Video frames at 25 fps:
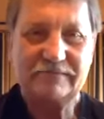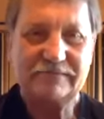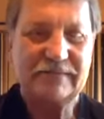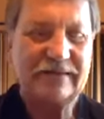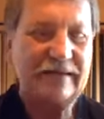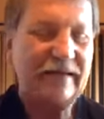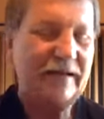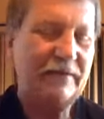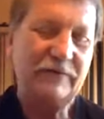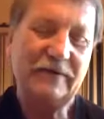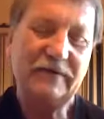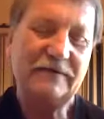
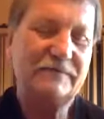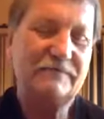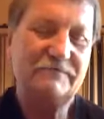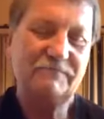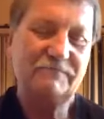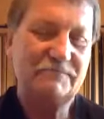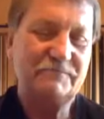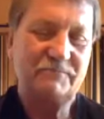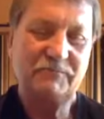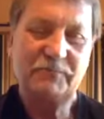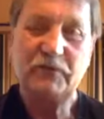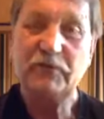Anyway,
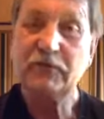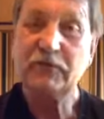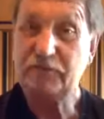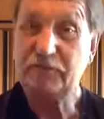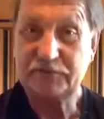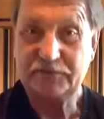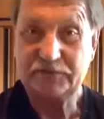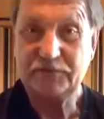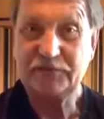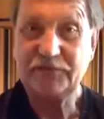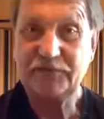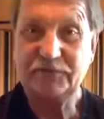
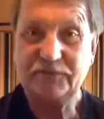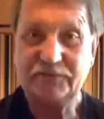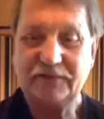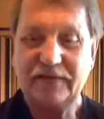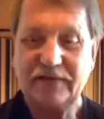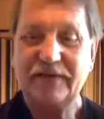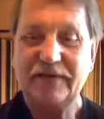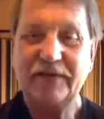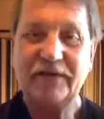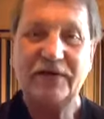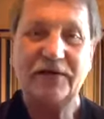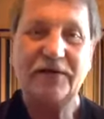beautiful tune.
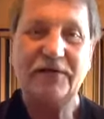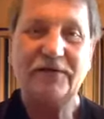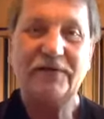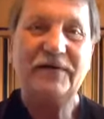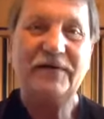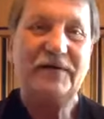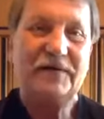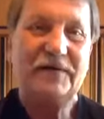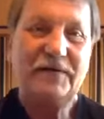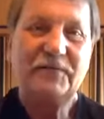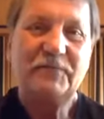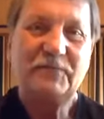
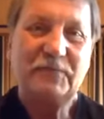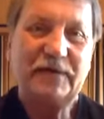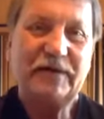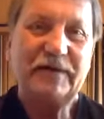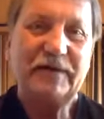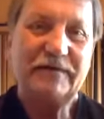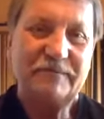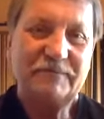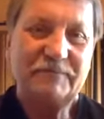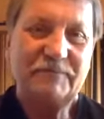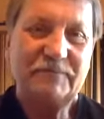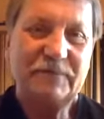
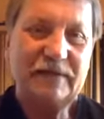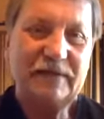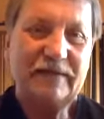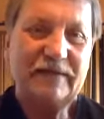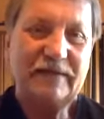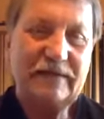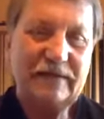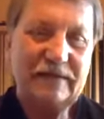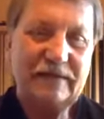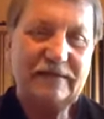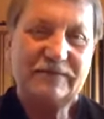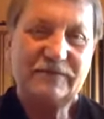But
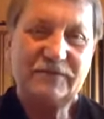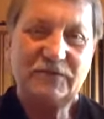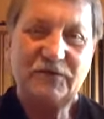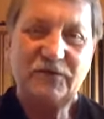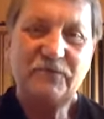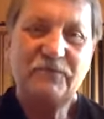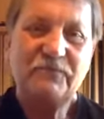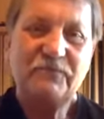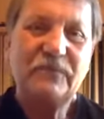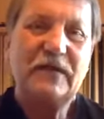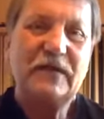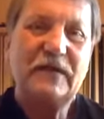
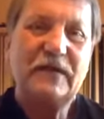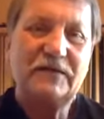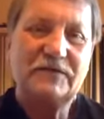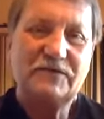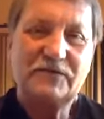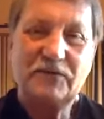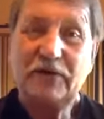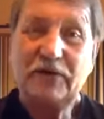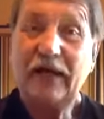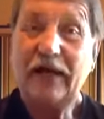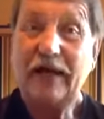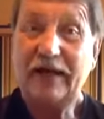so
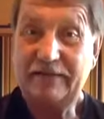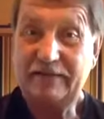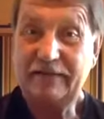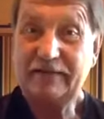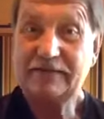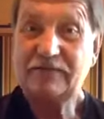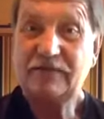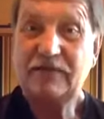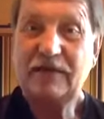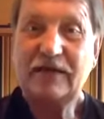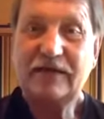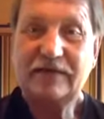yeah,
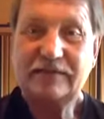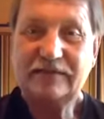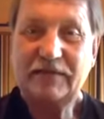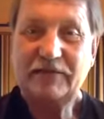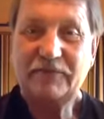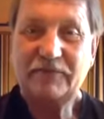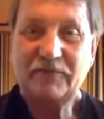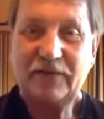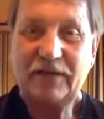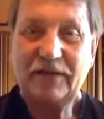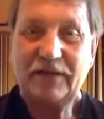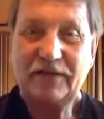that's what I guess I
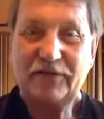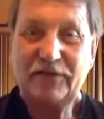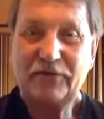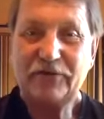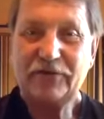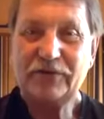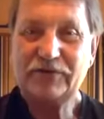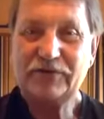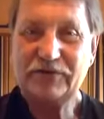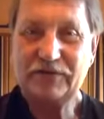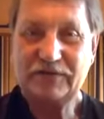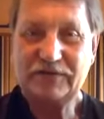really
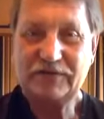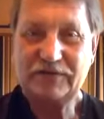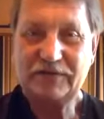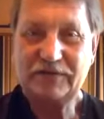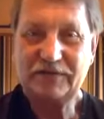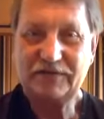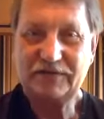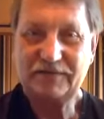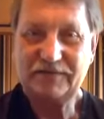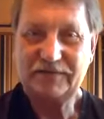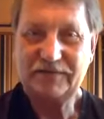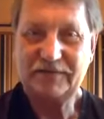encourage you
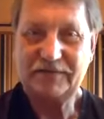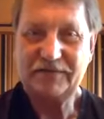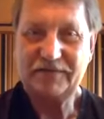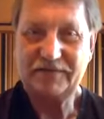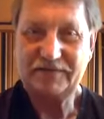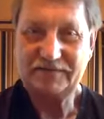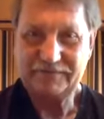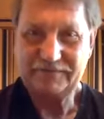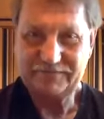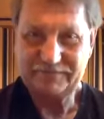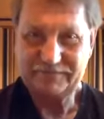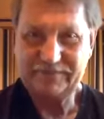to
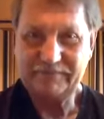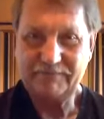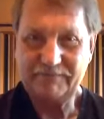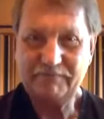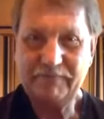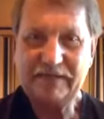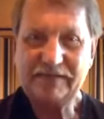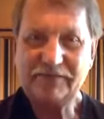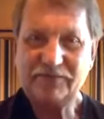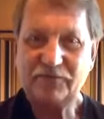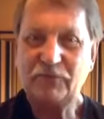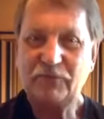
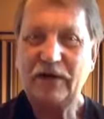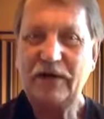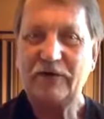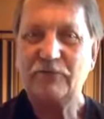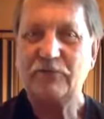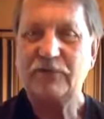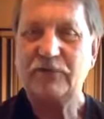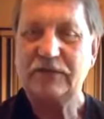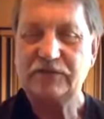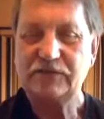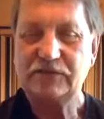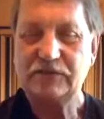mess around
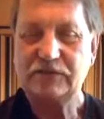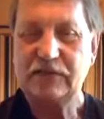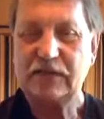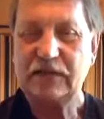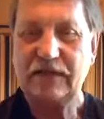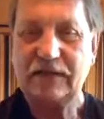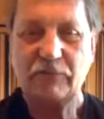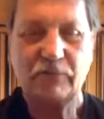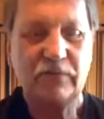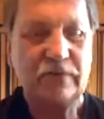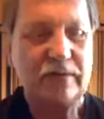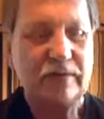with it, just
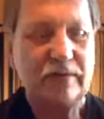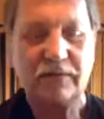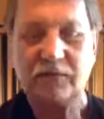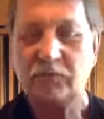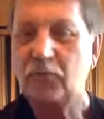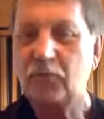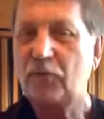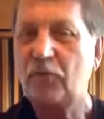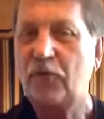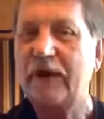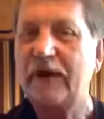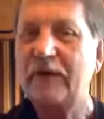kind of within the
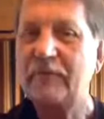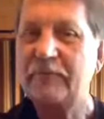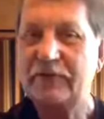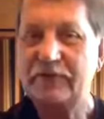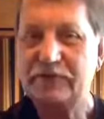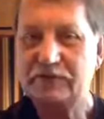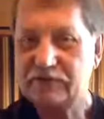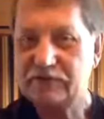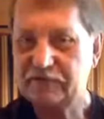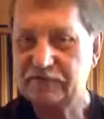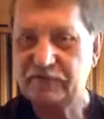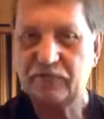
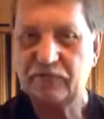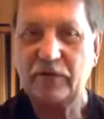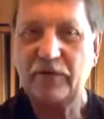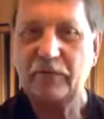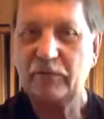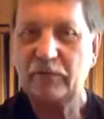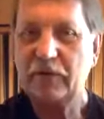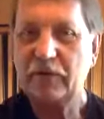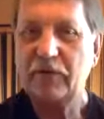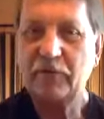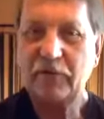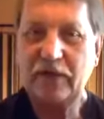parameters of what
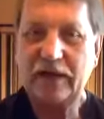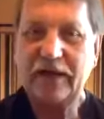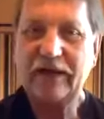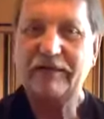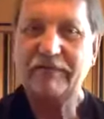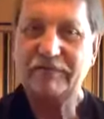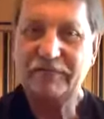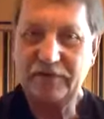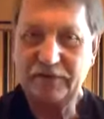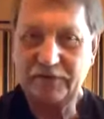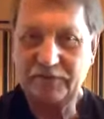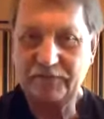we
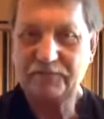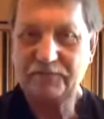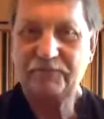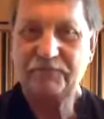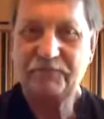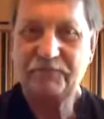have there.